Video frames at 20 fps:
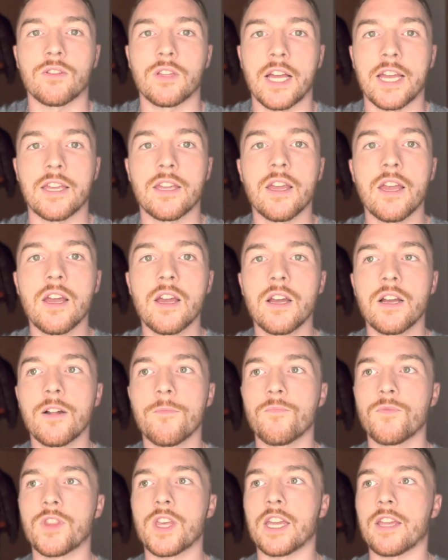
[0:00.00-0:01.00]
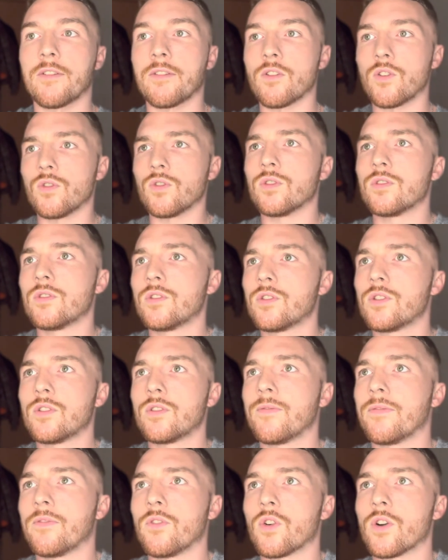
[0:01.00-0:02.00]
Like, like
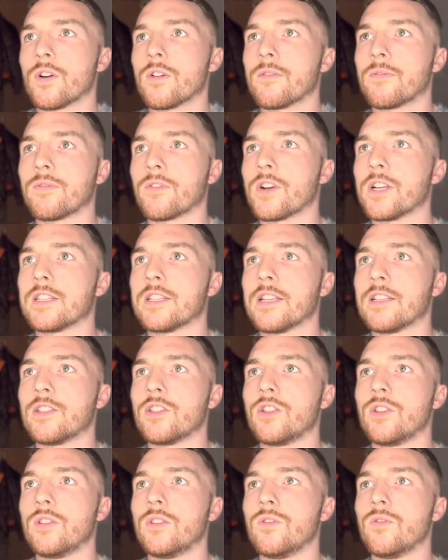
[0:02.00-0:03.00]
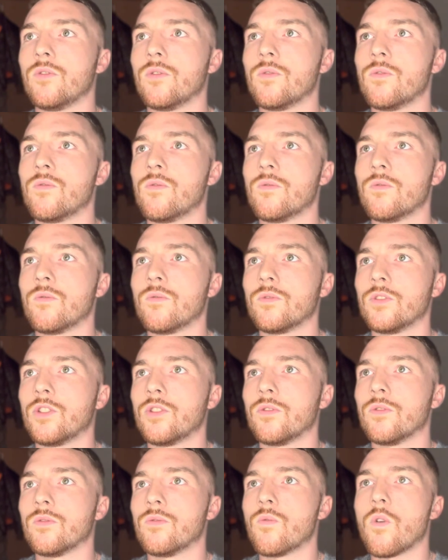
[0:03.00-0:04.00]
for for instance, you
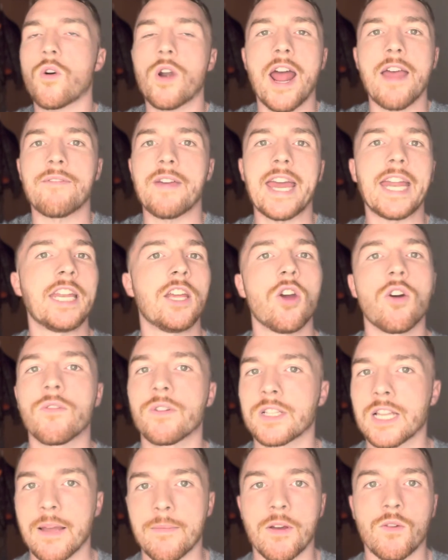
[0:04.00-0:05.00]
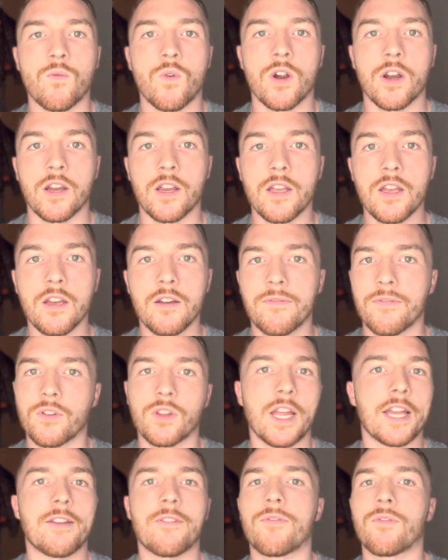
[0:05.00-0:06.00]
you won't have any overtime at work for
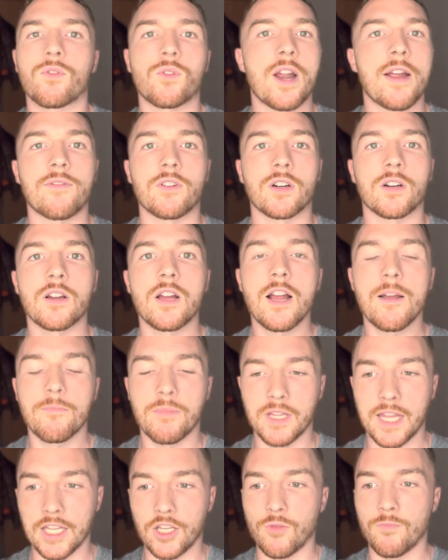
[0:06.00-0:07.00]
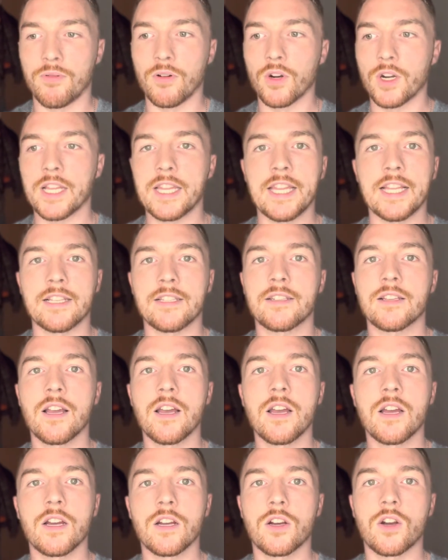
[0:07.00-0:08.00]
like forever. But then you put in this
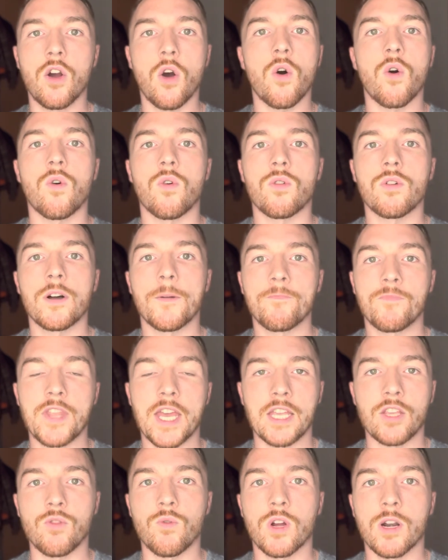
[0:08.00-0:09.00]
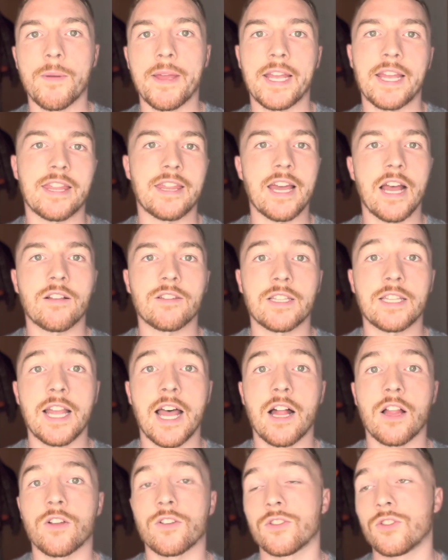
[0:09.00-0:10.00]
goal that you want to make a thousand
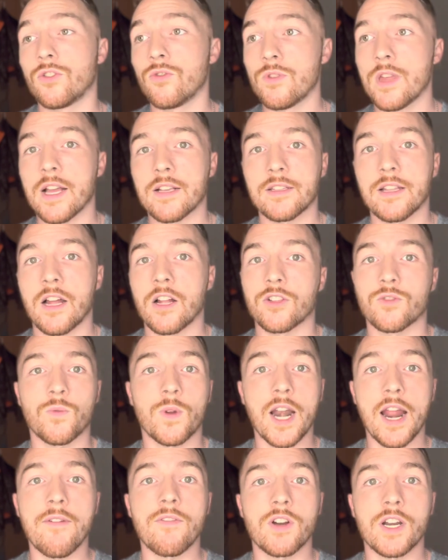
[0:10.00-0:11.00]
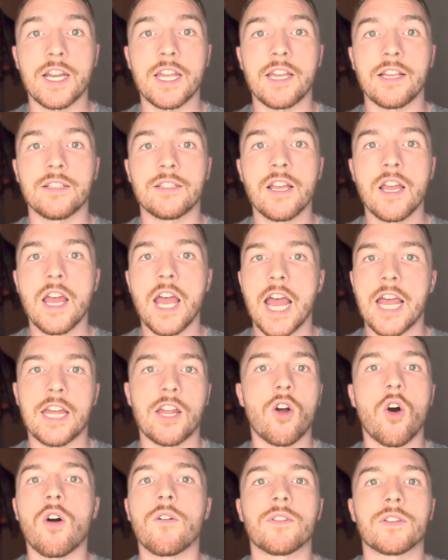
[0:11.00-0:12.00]
dollars, two thousand dollars, whatever it is, and then
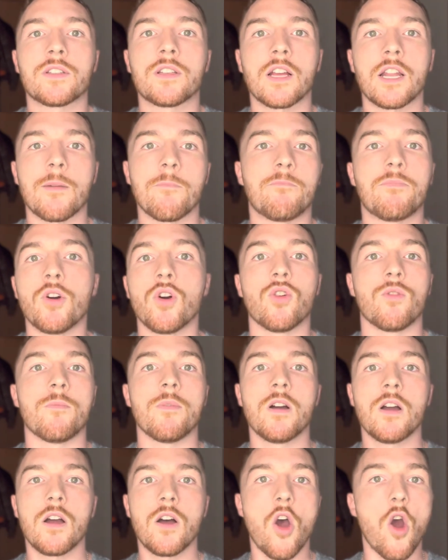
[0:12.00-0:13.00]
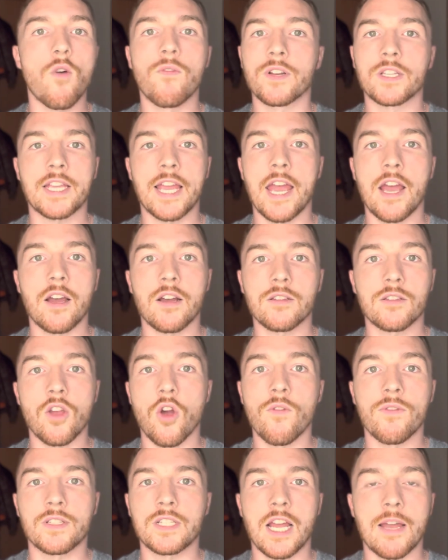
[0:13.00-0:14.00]
all of a sudden, boom. Overtime,
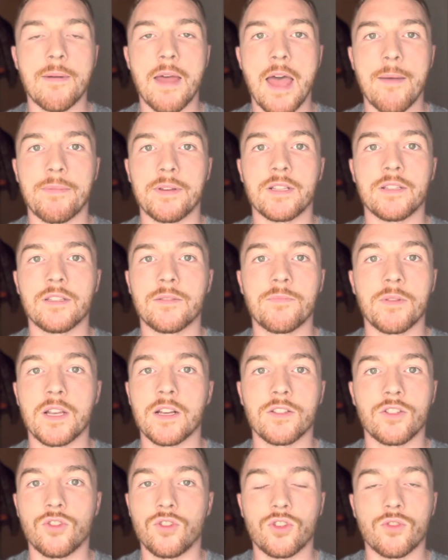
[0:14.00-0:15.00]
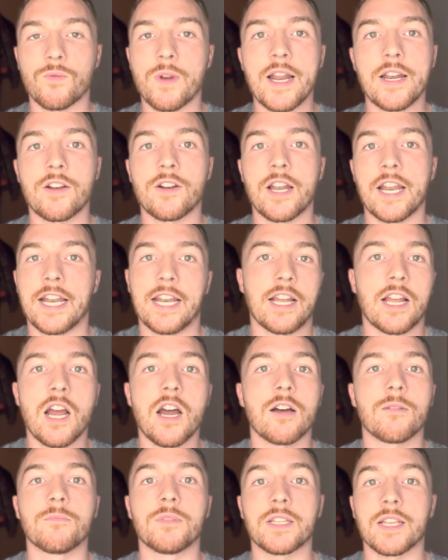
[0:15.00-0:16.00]
overtime happens because you surrendered and it
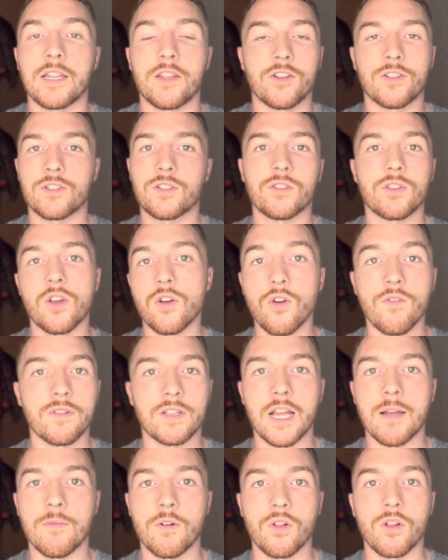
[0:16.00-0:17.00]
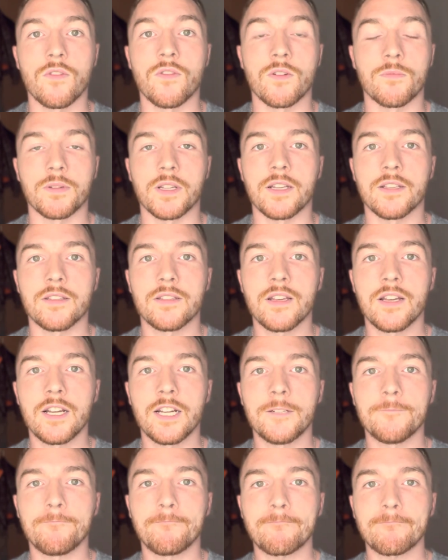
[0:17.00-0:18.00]
comes and there's overtime all over the place.
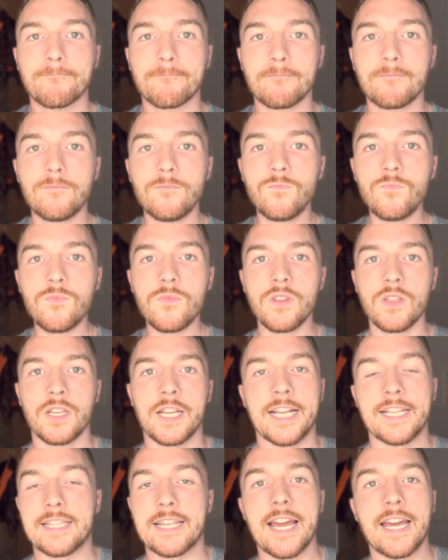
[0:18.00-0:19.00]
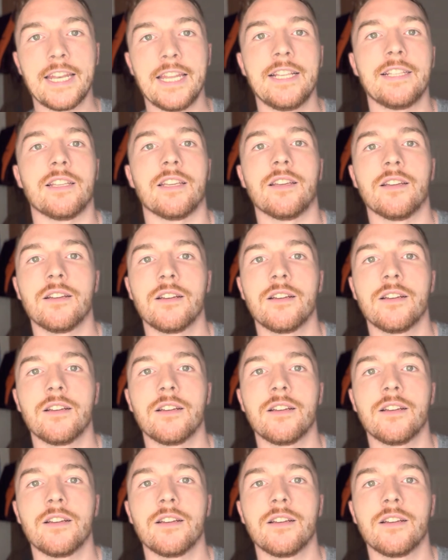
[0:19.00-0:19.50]
It's that easy.